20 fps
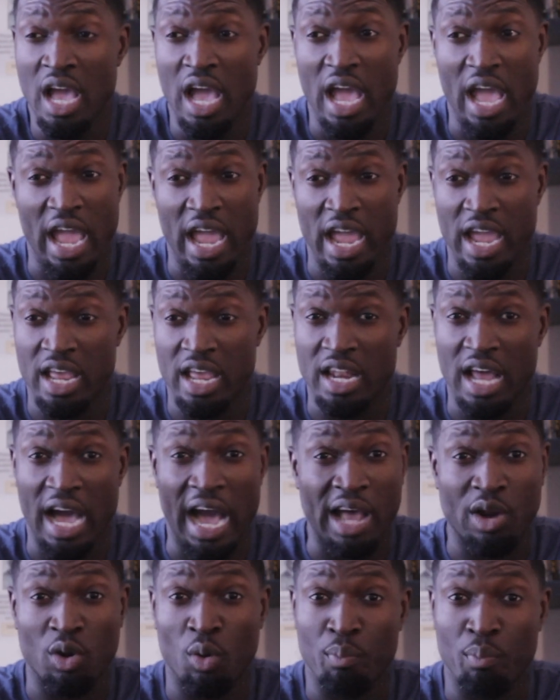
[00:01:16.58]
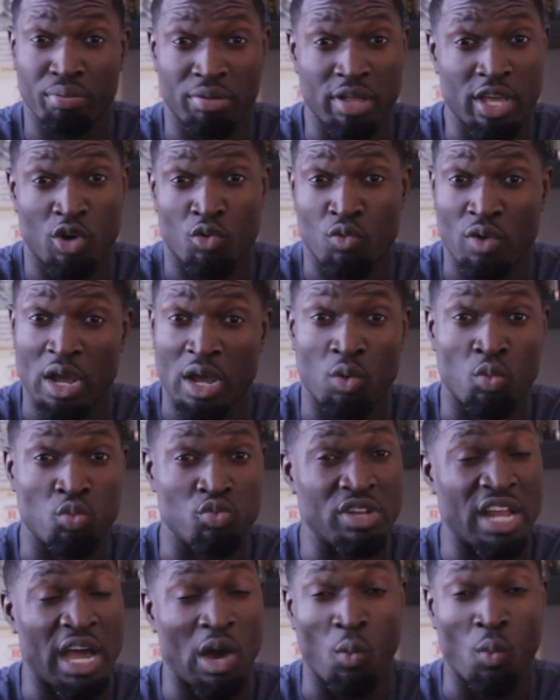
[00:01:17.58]
And I don't play around
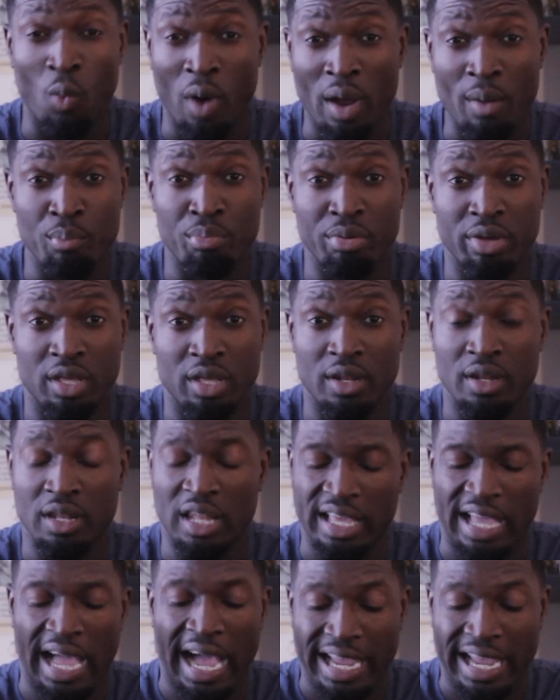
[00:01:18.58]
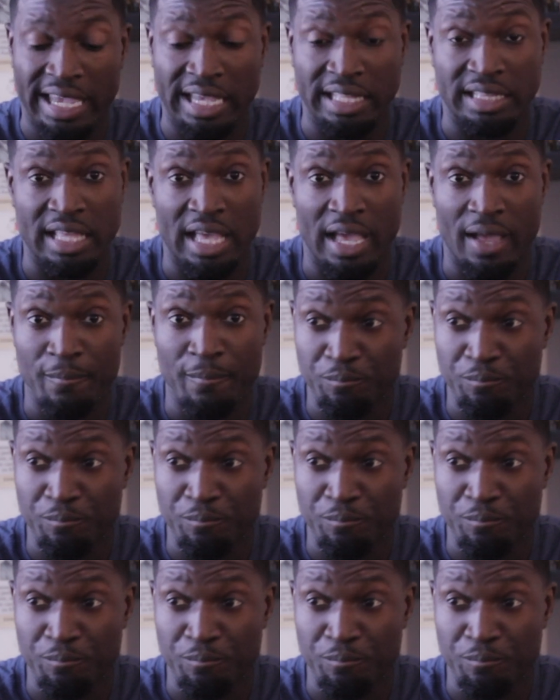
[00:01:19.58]
not one bit. Like, I get that.